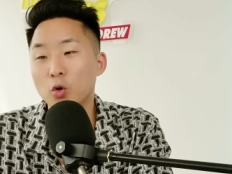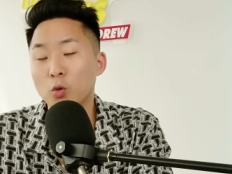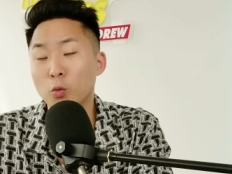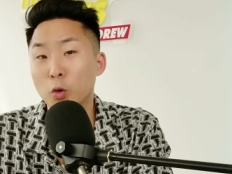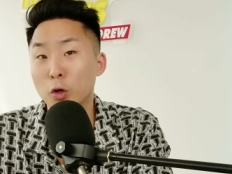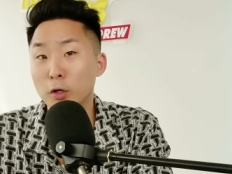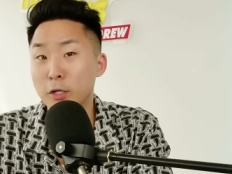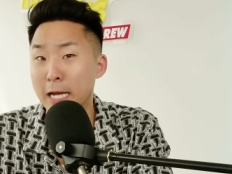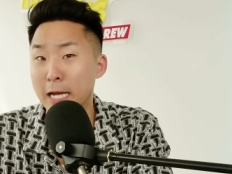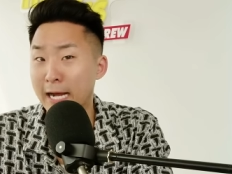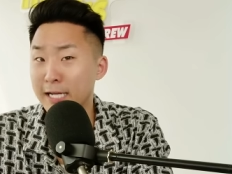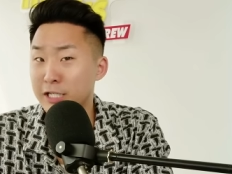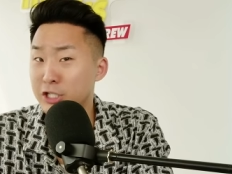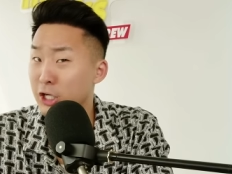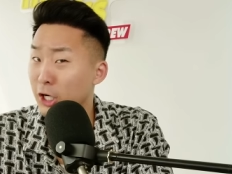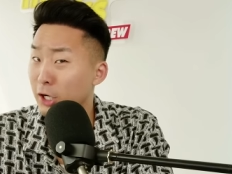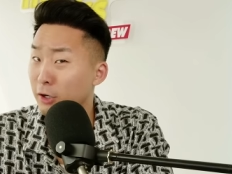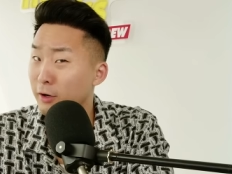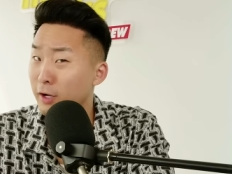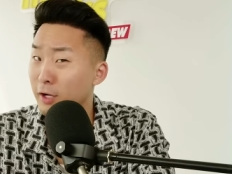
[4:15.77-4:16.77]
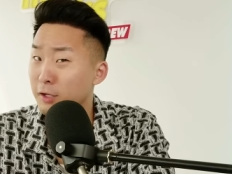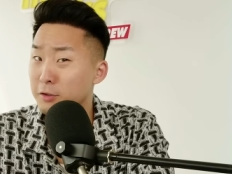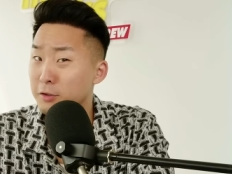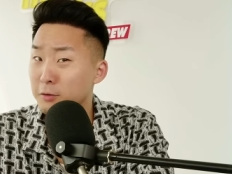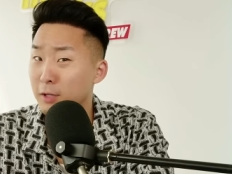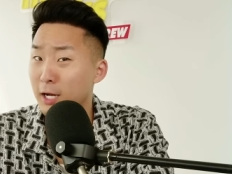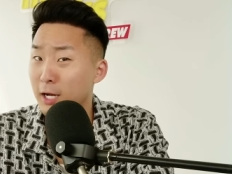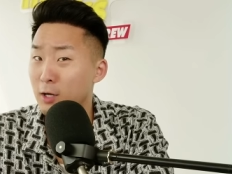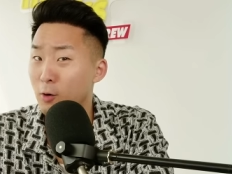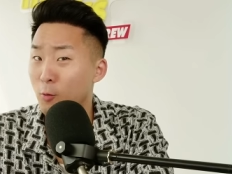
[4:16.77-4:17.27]
would nigeria do
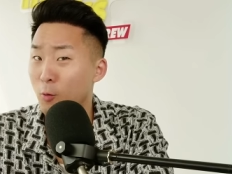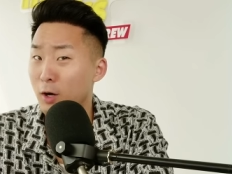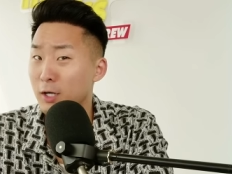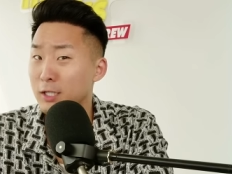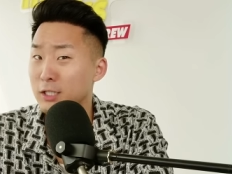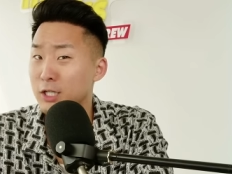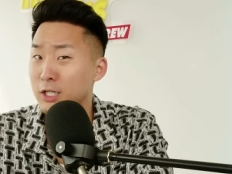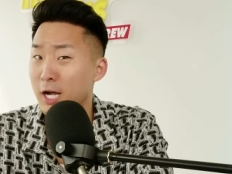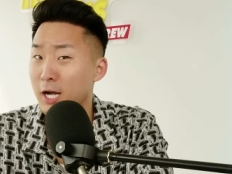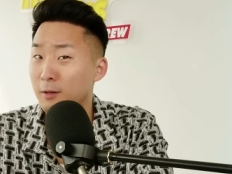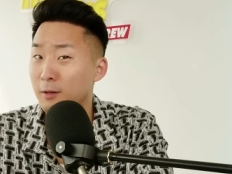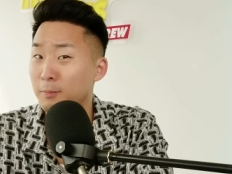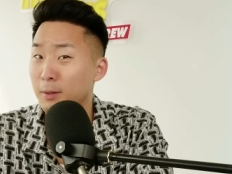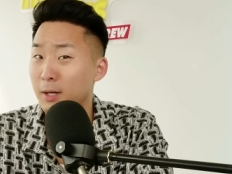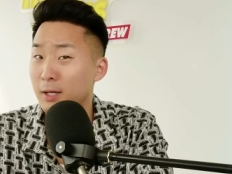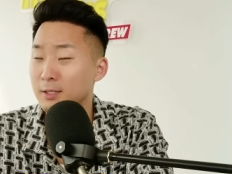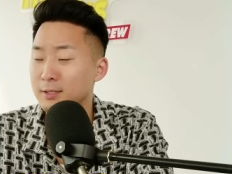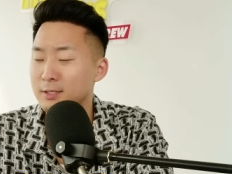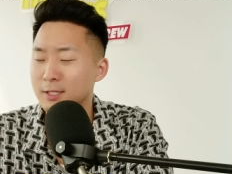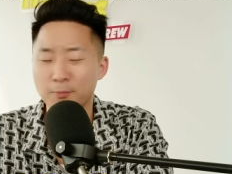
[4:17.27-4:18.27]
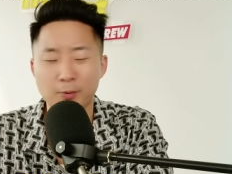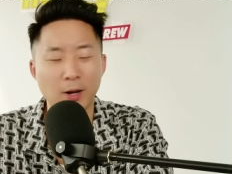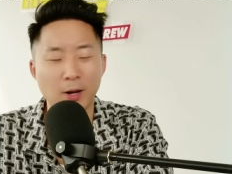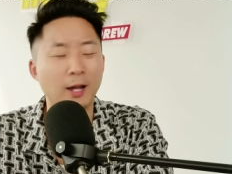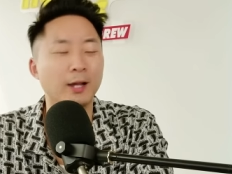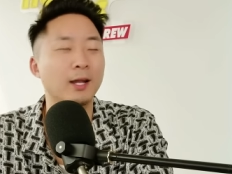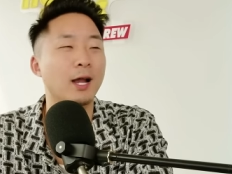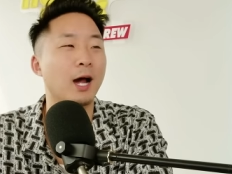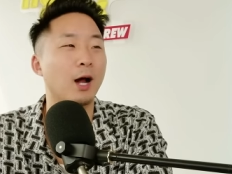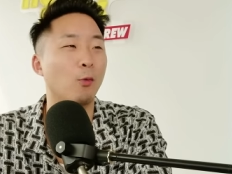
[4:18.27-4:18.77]
like a one child policy probably
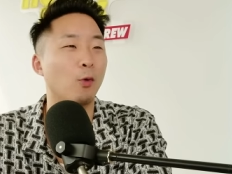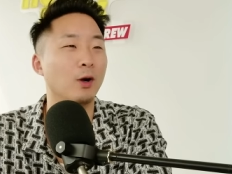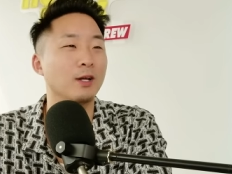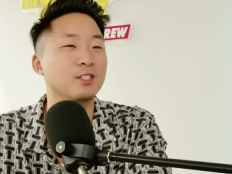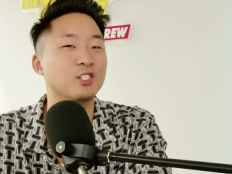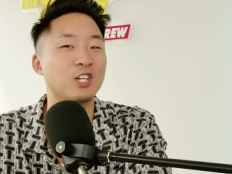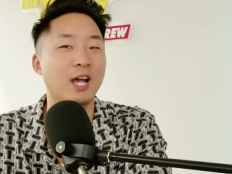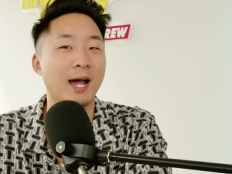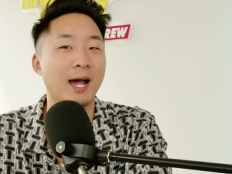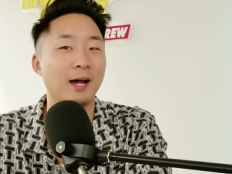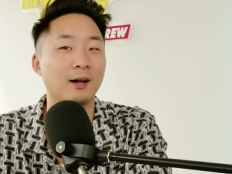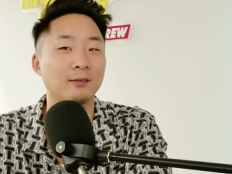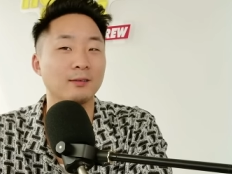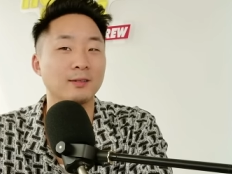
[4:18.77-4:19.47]
not one child